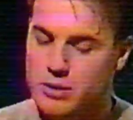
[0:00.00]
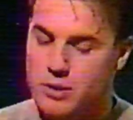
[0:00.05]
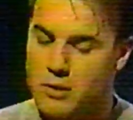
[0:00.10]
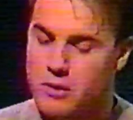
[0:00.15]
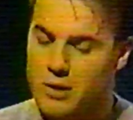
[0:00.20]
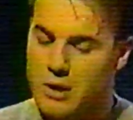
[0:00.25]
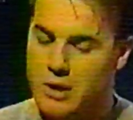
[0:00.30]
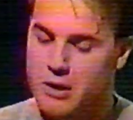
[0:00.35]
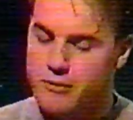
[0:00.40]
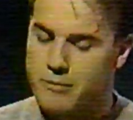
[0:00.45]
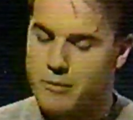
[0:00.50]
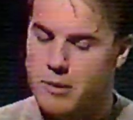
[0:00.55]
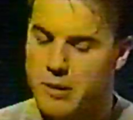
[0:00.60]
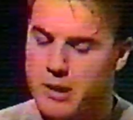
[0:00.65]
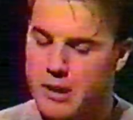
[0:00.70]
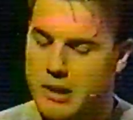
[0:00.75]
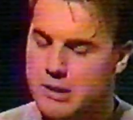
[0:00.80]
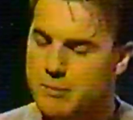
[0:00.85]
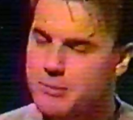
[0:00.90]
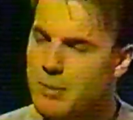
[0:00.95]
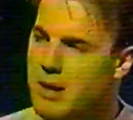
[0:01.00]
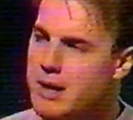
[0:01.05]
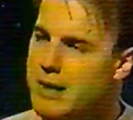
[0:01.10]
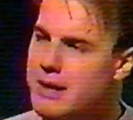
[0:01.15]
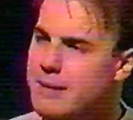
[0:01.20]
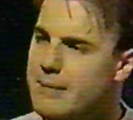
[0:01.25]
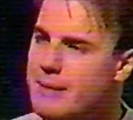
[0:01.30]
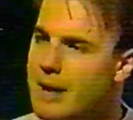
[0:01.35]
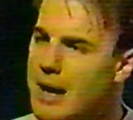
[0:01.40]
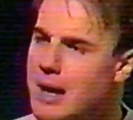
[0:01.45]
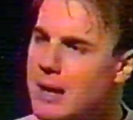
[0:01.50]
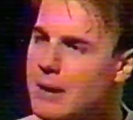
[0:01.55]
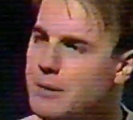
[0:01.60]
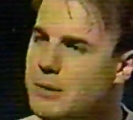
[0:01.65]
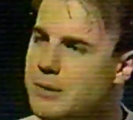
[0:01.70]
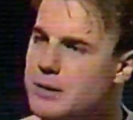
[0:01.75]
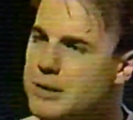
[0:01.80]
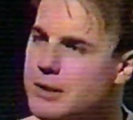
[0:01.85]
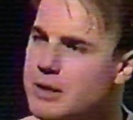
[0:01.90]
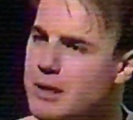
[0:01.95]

talking of money, is buying them a house.